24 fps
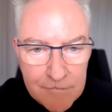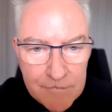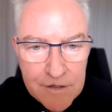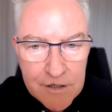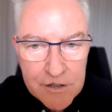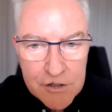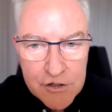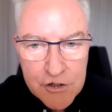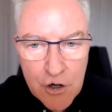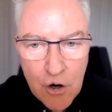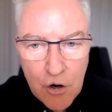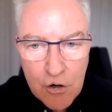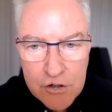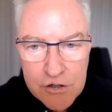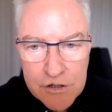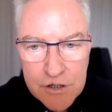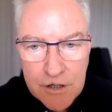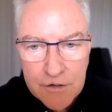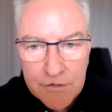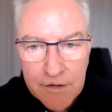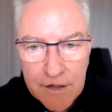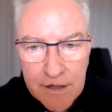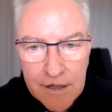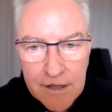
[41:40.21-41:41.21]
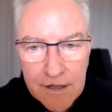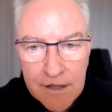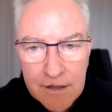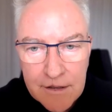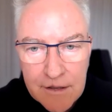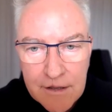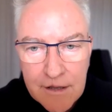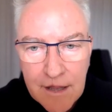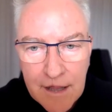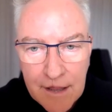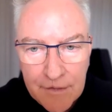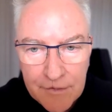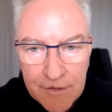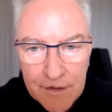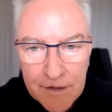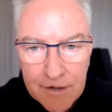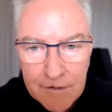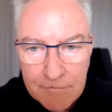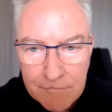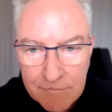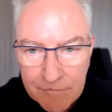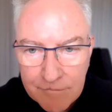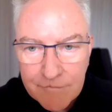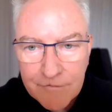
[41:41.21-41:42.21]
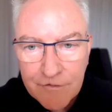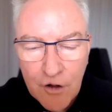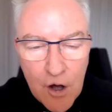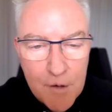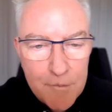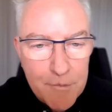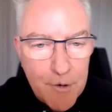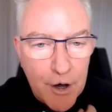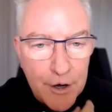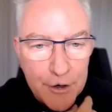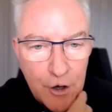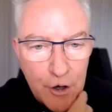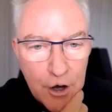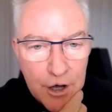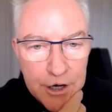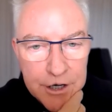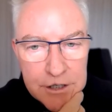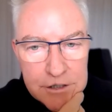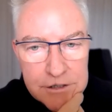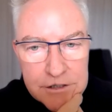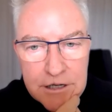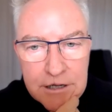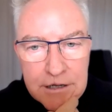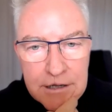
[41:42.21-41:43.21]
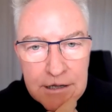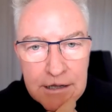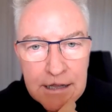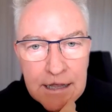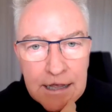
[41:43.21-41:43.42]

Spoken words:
shonks and the fly-by-nighters.